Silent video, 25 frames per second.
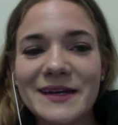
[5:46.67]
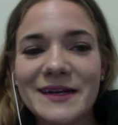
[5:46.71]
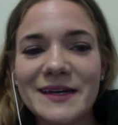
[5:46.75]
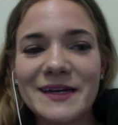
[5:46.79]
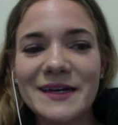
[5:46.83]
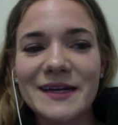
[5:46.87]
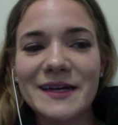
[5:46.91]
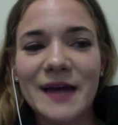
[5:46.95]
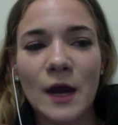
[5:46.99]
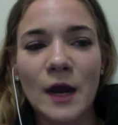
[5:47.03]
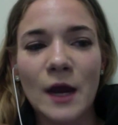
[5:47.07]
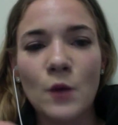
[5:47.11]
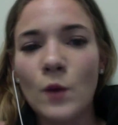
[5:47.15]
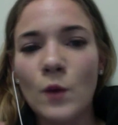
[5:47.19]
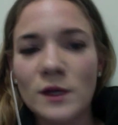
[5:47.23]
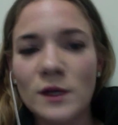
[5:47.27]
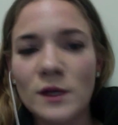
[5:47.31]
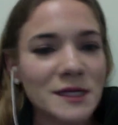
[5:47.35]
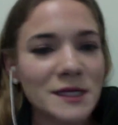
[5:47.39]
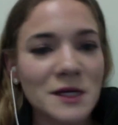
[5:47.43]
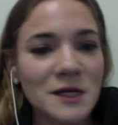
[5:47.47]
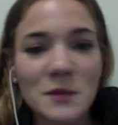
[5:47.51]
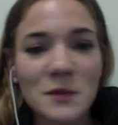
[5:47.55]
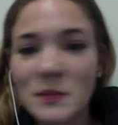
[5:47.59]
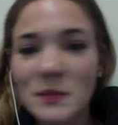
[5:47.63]
I
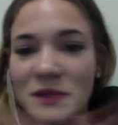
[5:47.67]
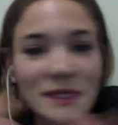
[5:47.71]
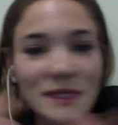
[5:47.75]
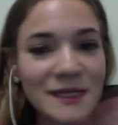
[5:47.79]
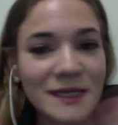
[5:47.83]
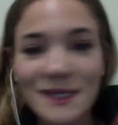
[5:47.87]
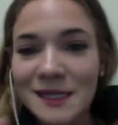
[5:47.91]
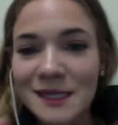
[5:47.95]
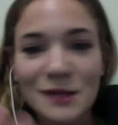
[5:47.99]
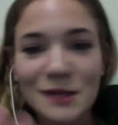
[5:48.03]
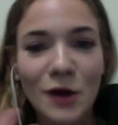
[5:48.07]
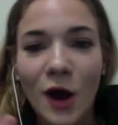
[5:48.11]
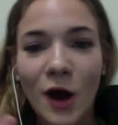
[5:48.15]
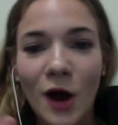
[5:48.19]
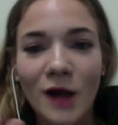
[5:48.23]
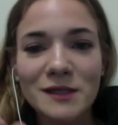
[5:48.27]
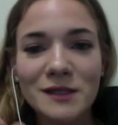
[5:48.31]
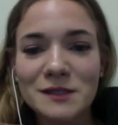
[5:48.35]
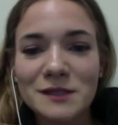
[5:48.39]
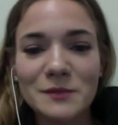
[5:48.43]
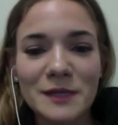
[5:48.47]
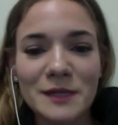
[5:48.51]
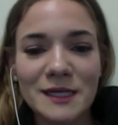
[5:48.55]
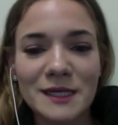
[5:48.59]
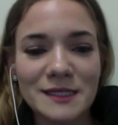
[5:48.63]
wasn't completely
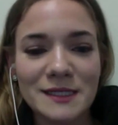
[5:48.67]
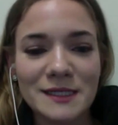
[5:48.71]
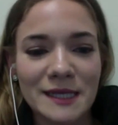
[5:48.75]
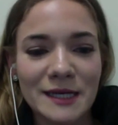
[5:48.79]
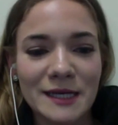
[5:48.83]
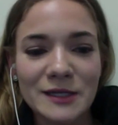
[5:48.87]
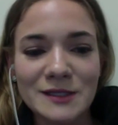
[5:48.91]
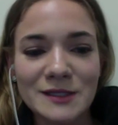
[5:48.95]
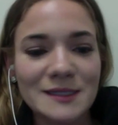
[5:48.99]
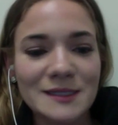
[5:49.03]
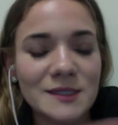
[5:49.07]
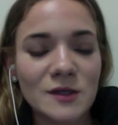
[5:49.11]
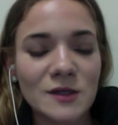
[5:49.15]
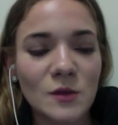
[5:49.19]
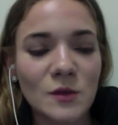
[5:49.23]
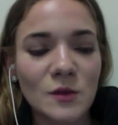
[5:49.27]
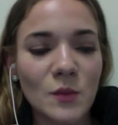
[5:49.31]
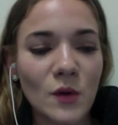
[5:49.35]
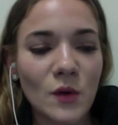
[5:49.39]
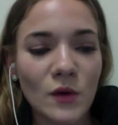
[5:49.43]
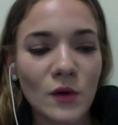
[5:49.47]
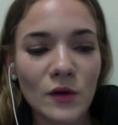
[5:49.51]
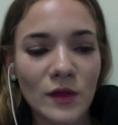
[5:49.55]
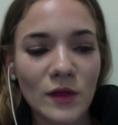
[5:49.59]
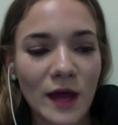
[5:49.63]
lost because I could still
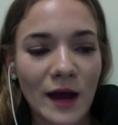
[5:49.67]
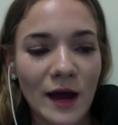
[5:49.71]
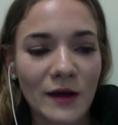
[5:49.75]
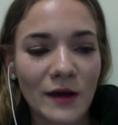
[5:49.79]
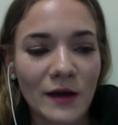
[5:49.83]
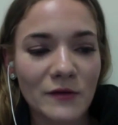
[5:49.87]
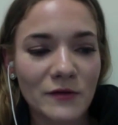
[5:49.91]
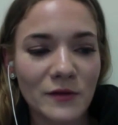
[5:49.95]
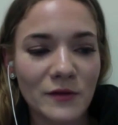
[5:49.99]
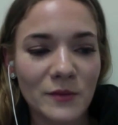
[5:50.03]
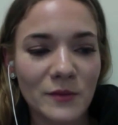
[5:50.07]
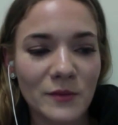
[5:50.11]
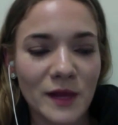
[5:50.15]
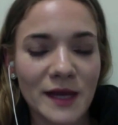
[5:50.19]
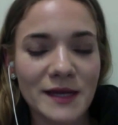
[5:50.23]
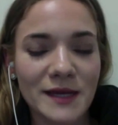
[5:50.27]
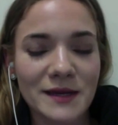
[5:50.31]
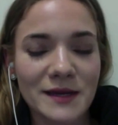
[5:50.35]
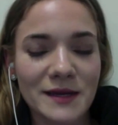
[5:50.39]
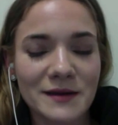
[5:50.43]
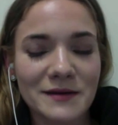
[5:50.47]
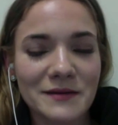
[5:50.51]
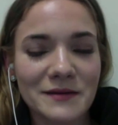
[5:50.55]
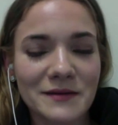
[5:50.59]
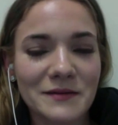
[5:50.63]
pull that from like
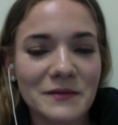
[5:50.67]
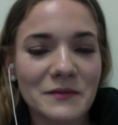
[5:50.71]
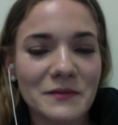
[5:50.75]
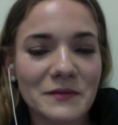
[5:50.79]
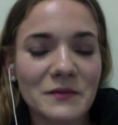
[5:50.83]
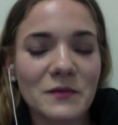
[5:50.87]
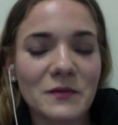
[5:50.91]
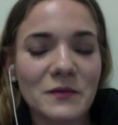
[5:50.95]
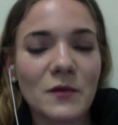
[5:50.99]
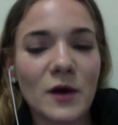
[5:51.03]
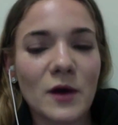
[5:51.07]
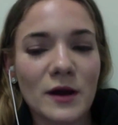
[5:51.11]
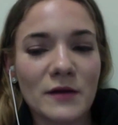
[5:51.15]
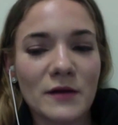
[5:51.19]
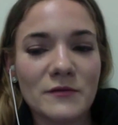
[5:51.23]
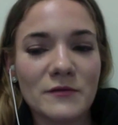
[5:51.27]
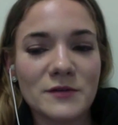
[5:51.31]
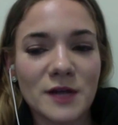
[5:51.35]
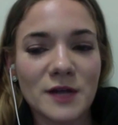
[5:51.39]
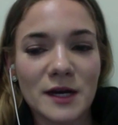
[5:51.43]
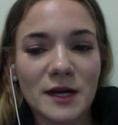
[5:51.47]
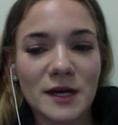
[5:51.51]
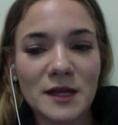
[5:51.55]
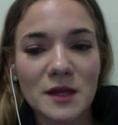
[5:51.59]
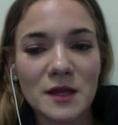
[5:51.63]
what I've
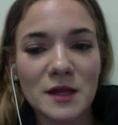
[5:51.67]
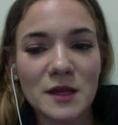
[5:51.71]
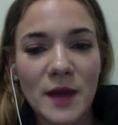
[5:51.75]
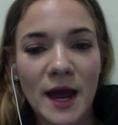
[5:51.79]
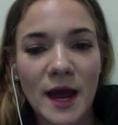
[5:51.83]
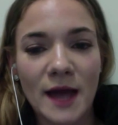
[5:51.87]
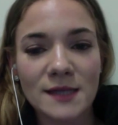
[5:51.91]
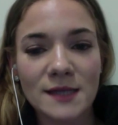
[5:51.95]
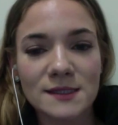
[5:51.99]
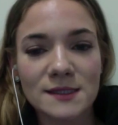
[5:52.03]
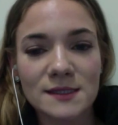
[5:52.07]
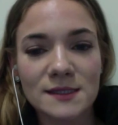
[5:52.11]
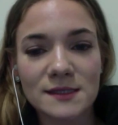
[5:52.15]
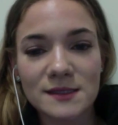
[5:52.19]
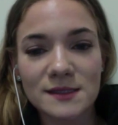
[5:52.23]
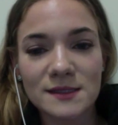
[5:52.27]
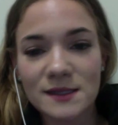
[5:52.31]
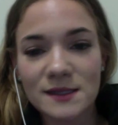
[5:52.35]
done in the past.